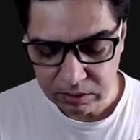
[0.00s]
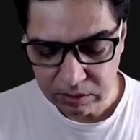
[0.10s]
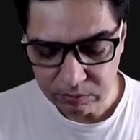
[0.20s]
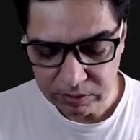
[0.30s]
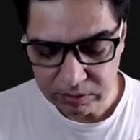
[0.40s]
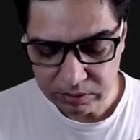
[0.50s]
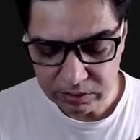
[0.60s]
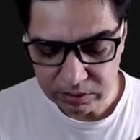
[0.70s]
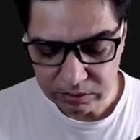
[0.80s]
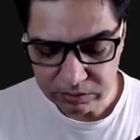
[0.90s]
whether
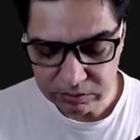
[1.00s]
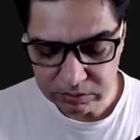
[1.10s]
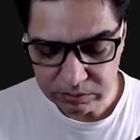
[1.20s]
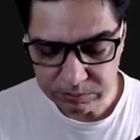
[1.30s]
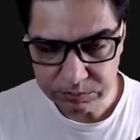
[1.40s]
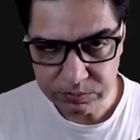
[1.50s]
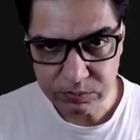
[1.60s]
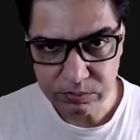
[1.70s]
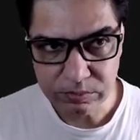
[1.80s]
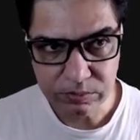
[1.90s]
there is
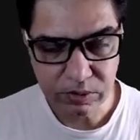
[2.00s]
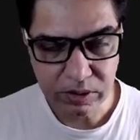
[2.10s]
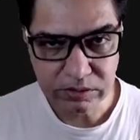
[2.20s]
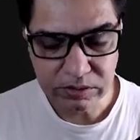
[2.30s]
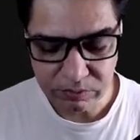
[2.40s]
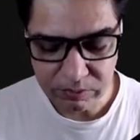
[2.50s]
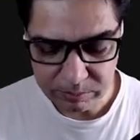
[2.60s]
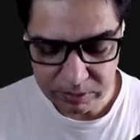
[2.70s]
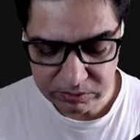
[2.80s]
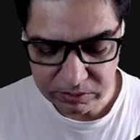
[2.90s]
rise in the white
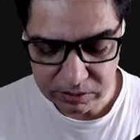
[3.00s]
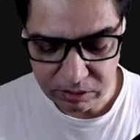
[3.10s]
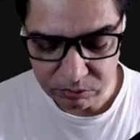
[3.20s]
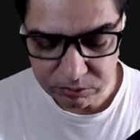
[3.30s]
blood cell count.